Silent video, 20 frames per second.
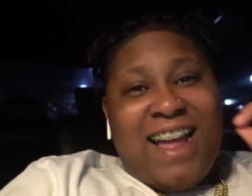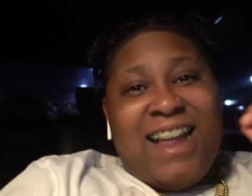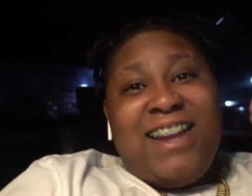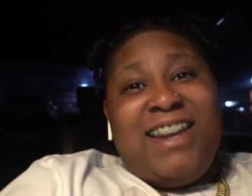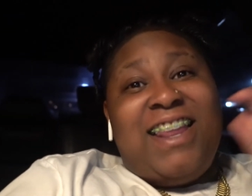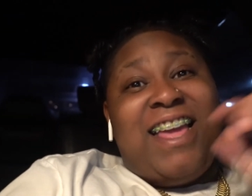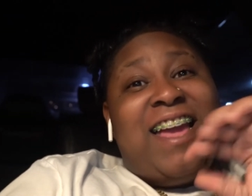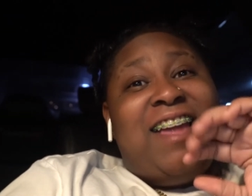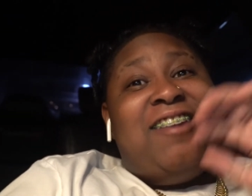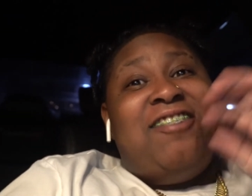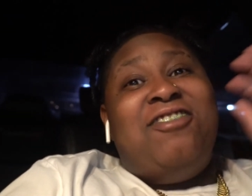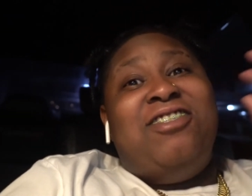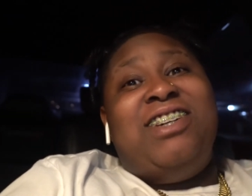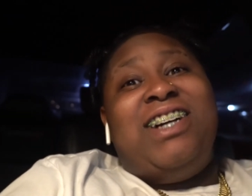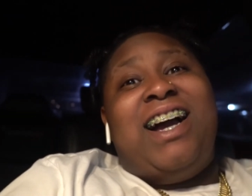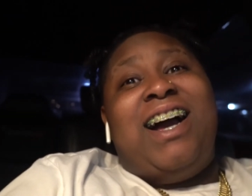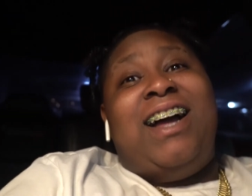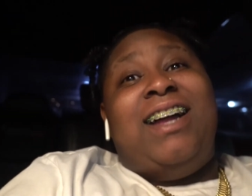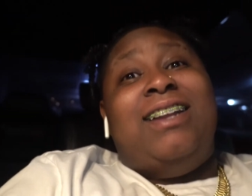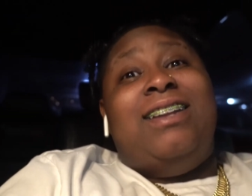they don't
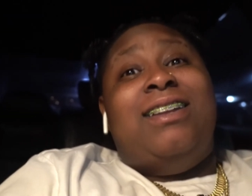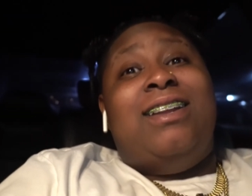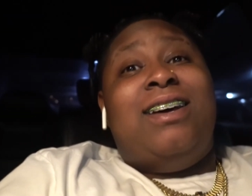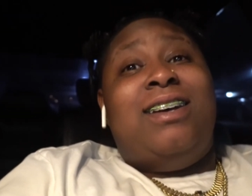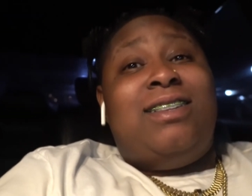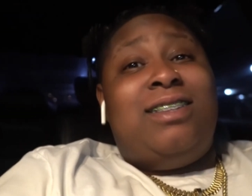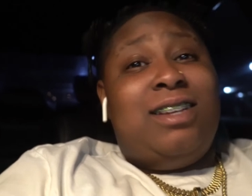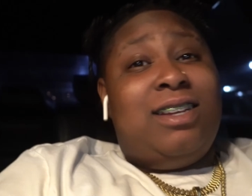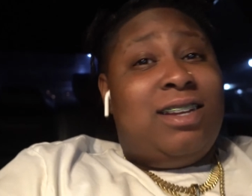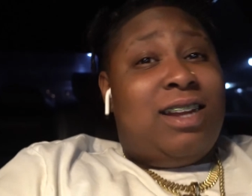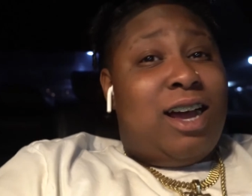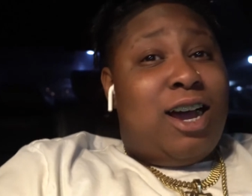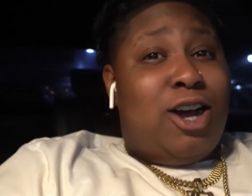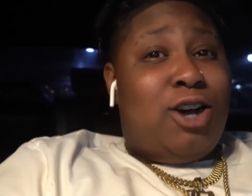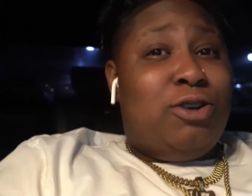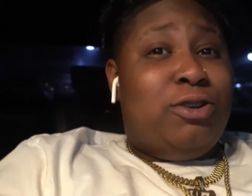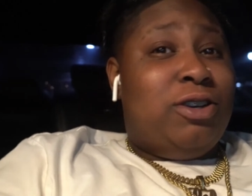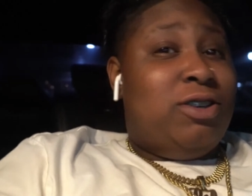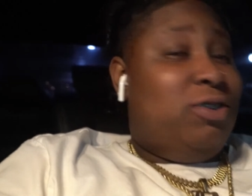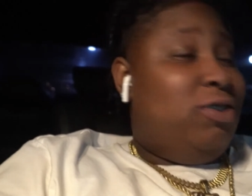got nothing
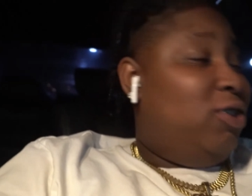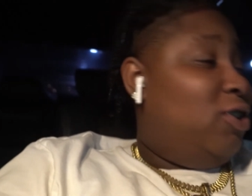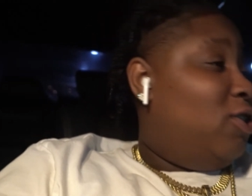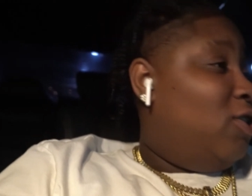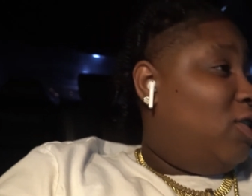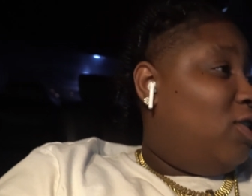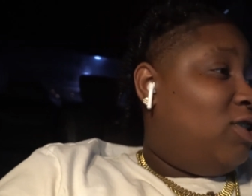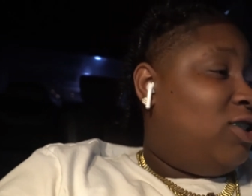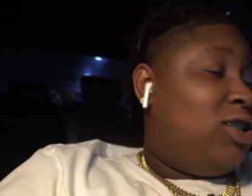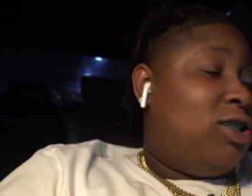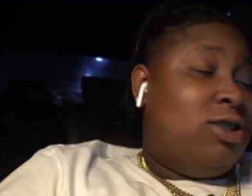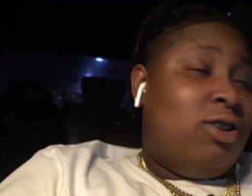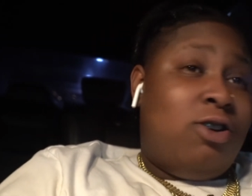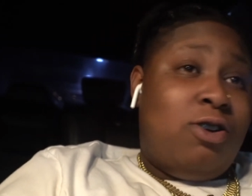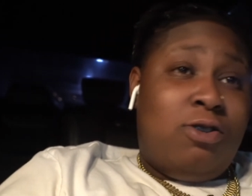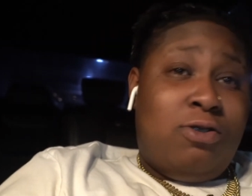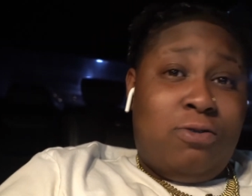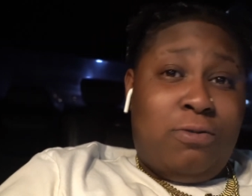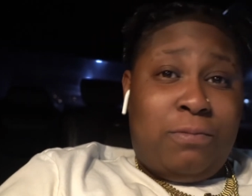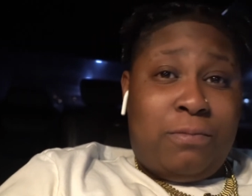out here, y'all.
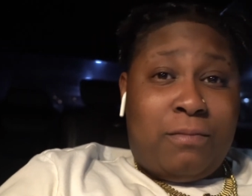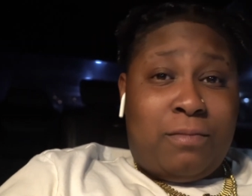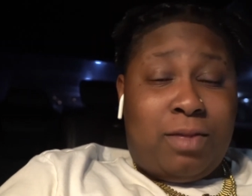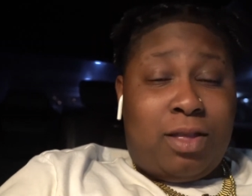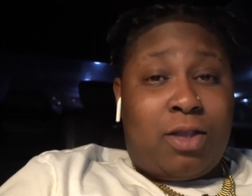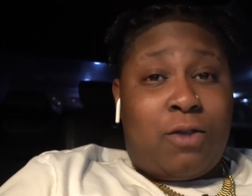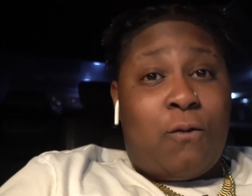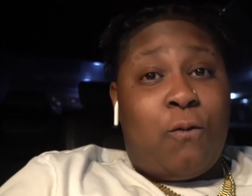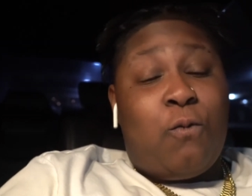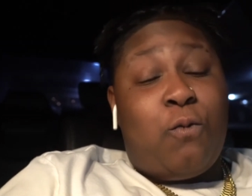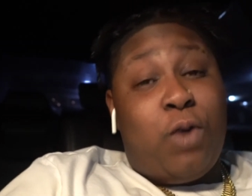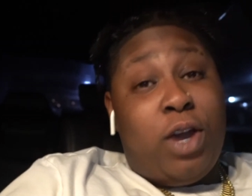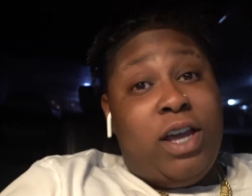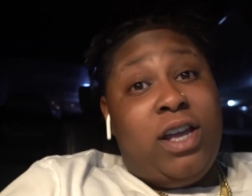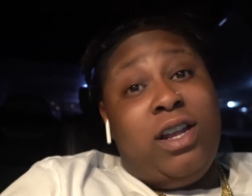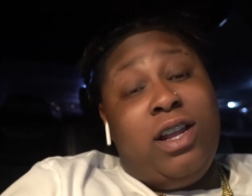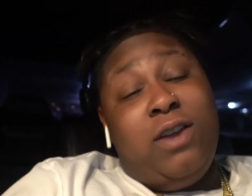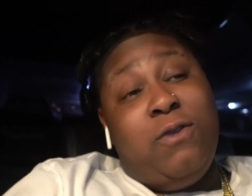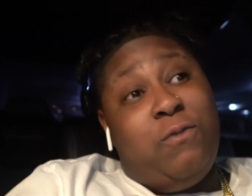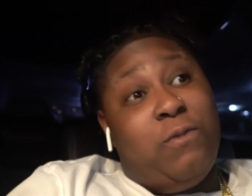So
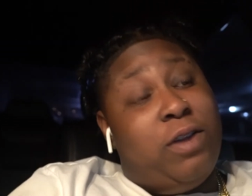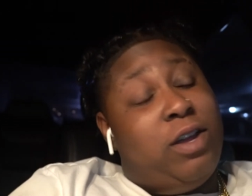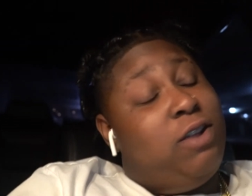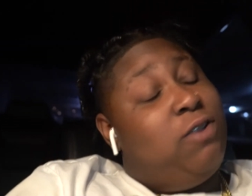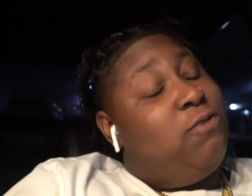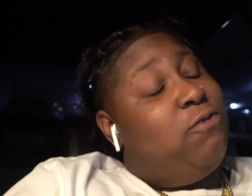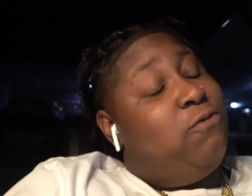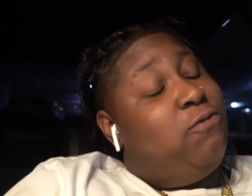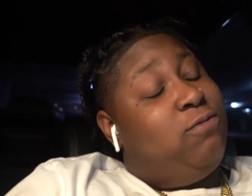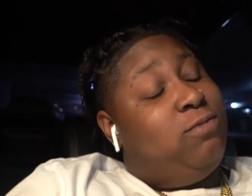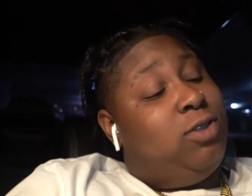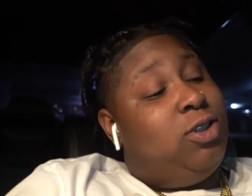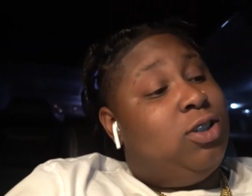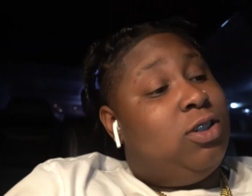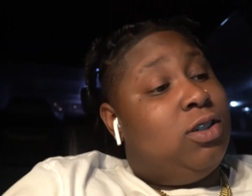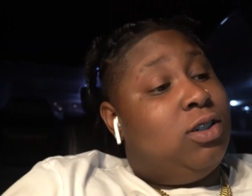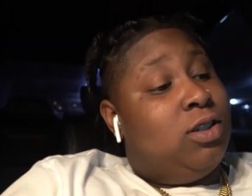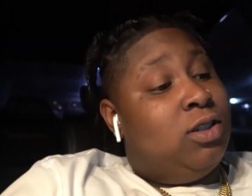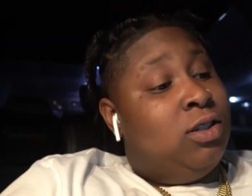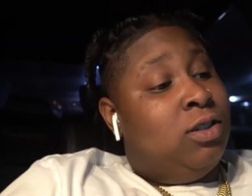we then went
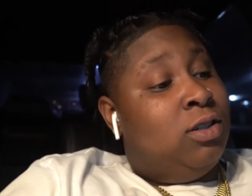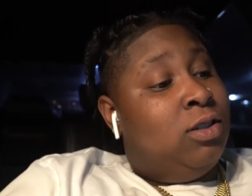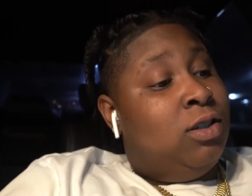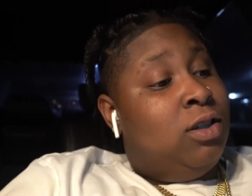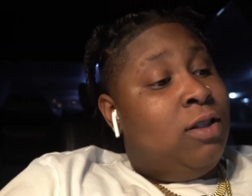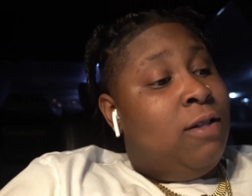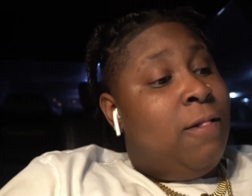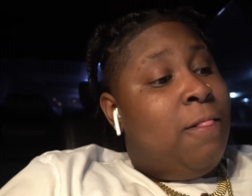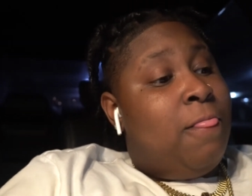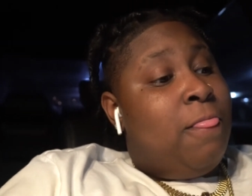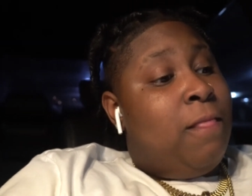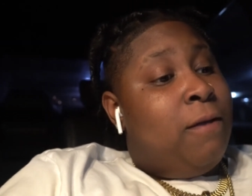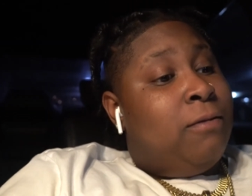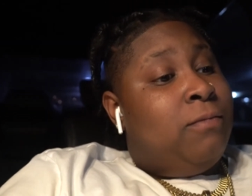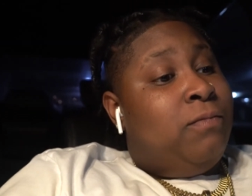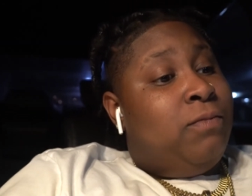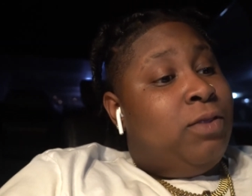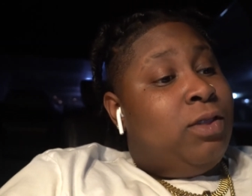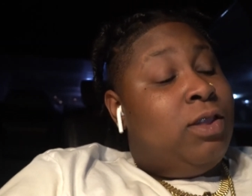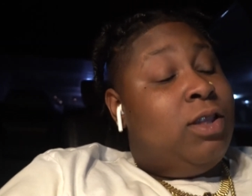to
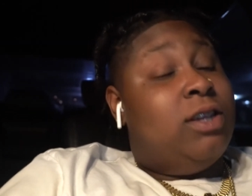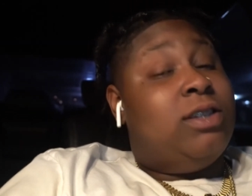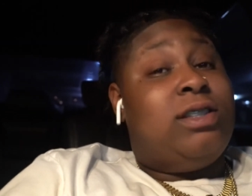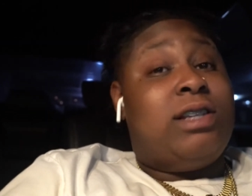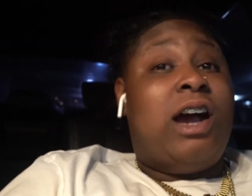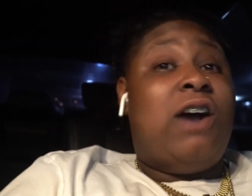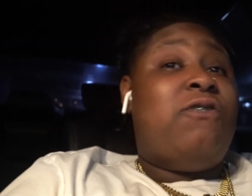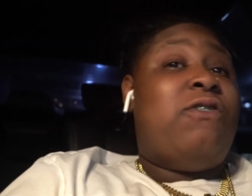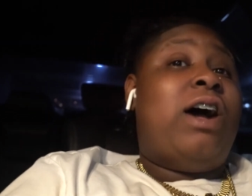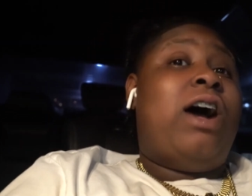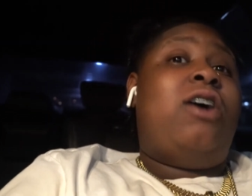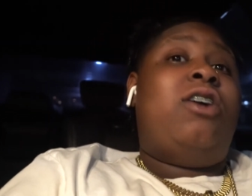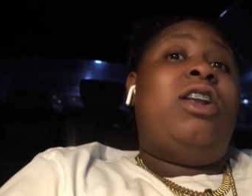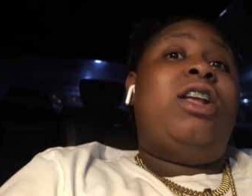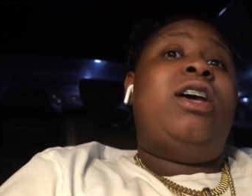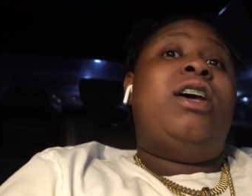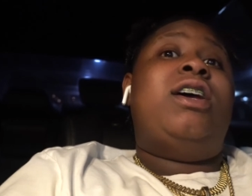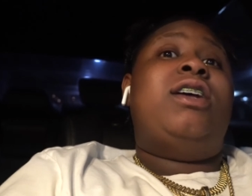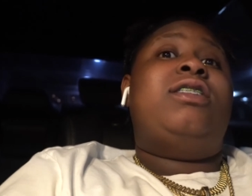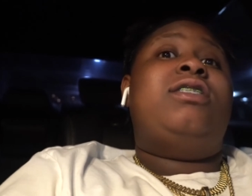the South
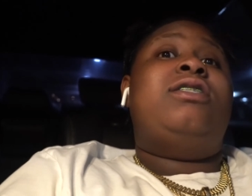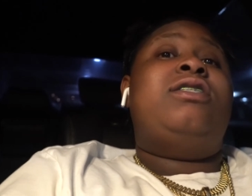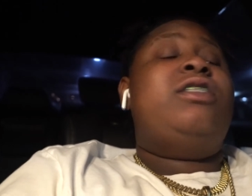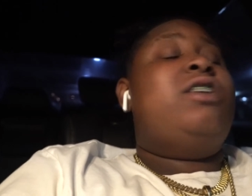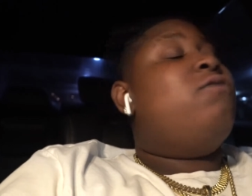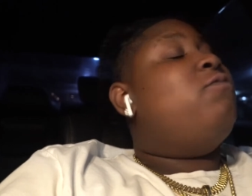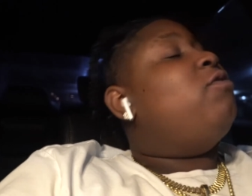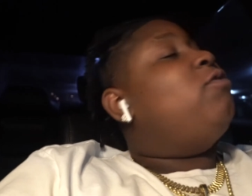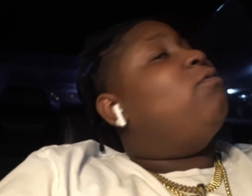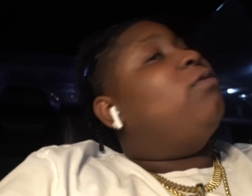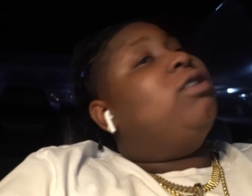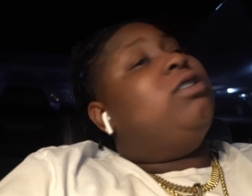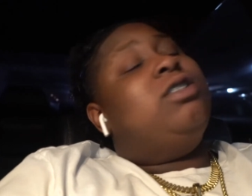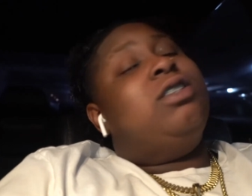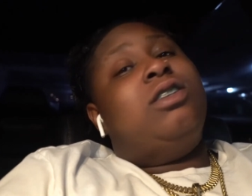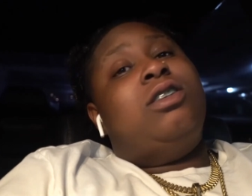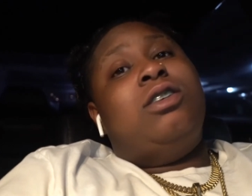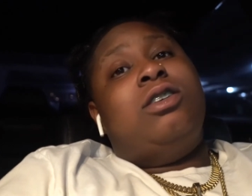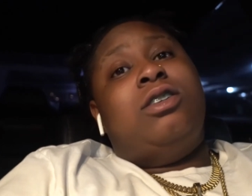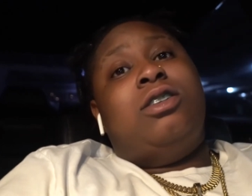Outlet. Then we went
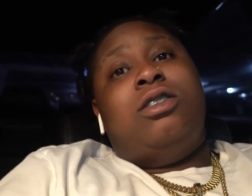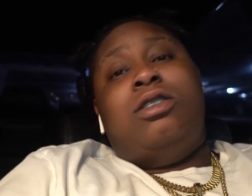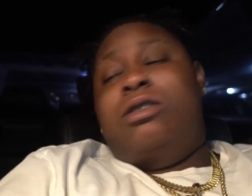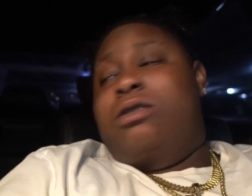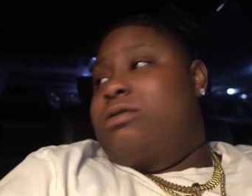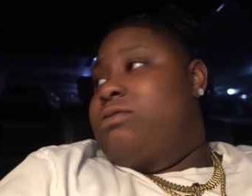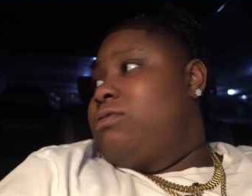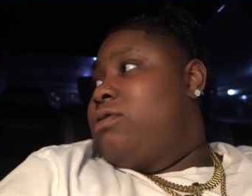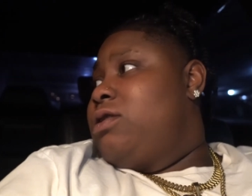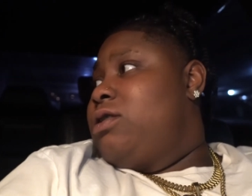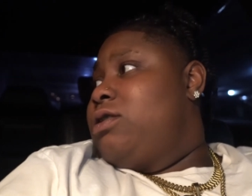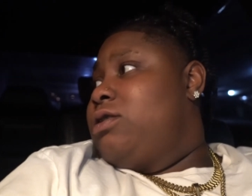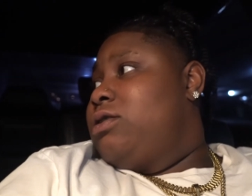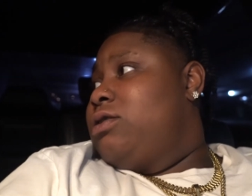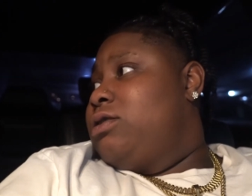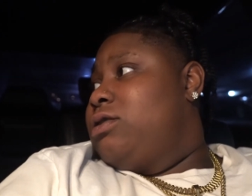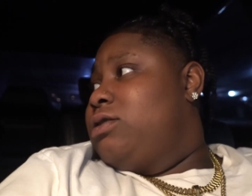to the what?